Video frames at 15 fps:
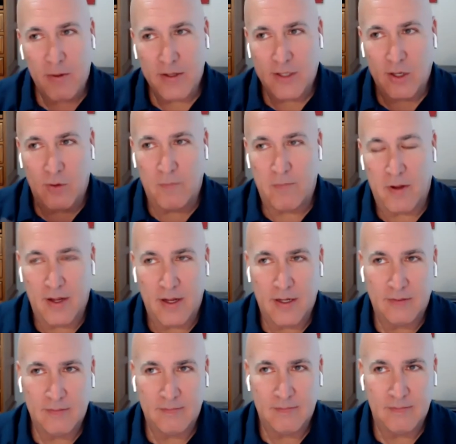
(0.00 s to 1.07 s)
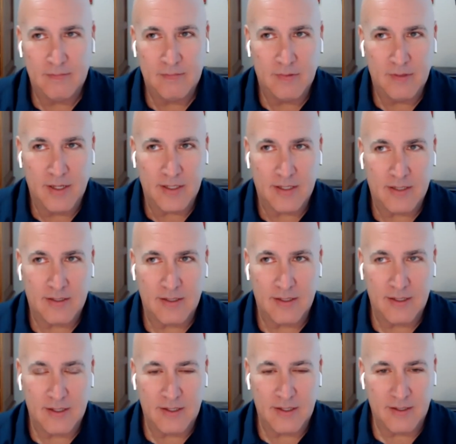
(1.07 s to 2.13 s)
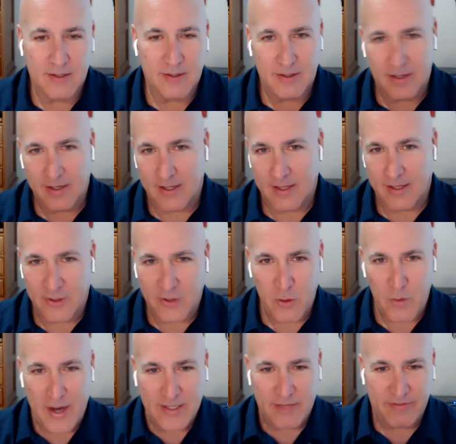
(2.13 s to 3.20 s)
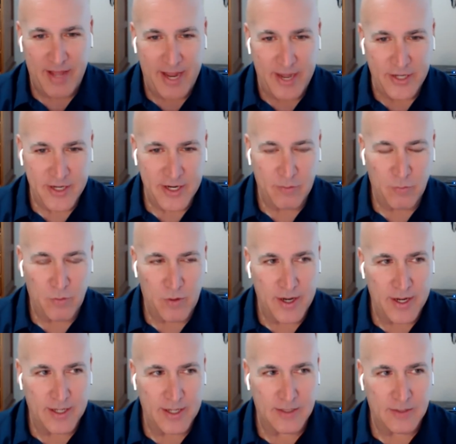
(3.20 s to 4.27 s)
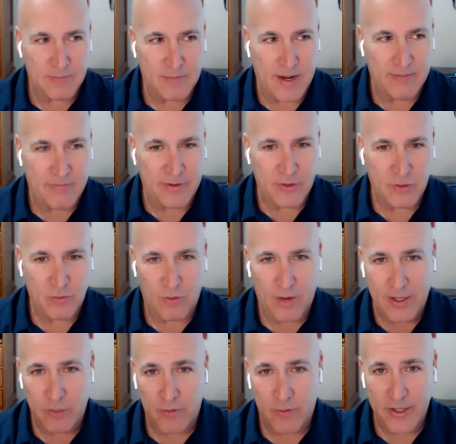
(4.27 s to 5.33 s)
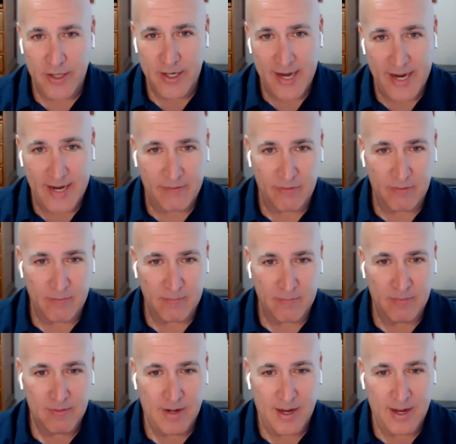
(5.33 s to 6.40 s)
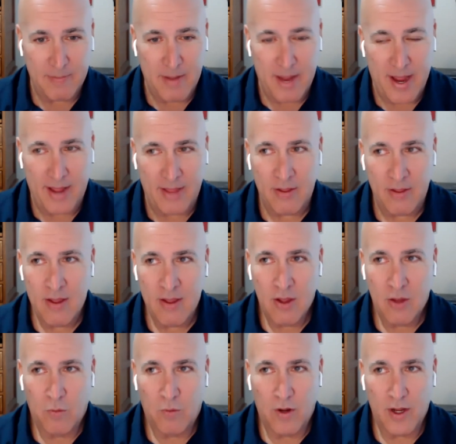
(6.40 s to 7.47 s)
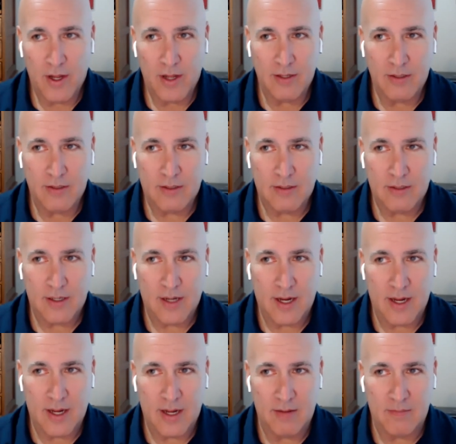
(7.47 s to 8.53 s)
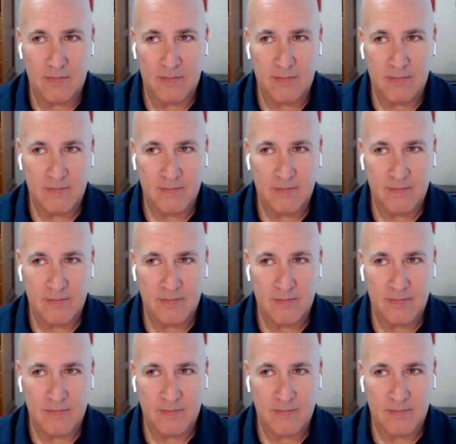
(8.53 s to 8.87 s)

so let's, there's two ways of gauging it. One is my official graduation date from I A Path was, um,